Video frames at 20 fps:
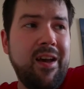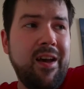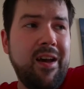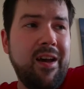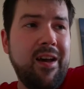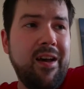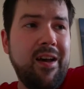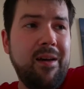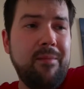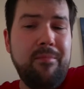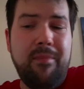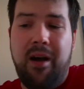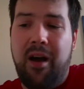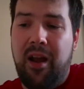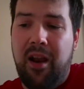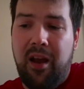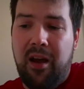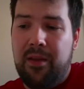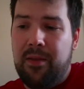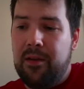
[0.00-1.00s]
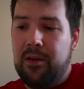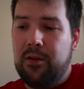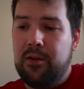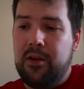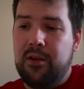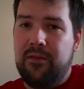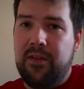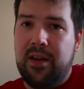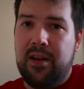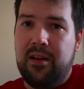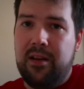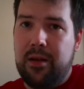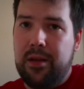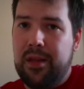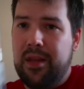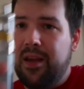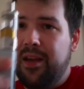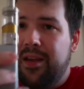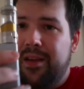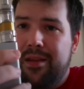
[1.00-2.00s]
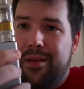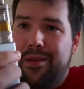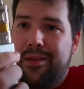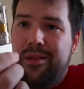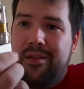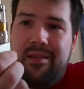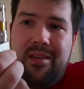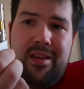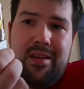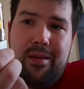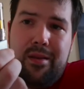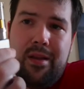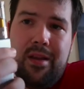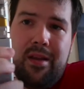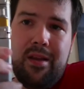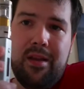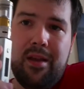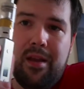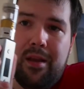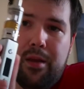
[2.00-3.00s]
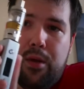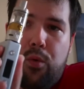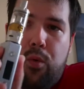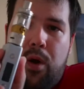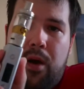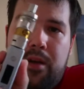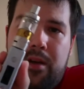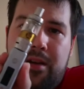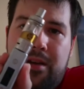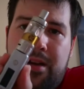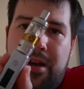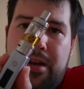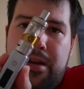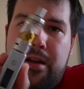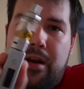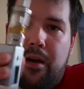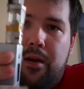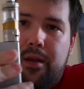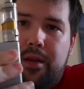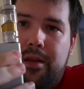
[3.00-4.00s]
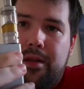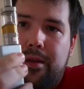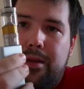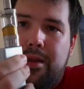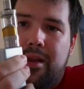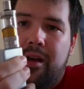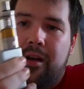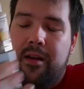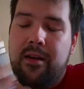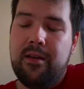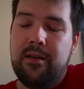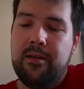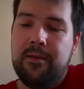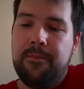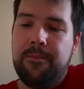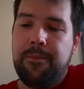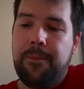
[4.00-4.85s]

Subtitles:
I like the look of it. Like I say, it's quite a nice design.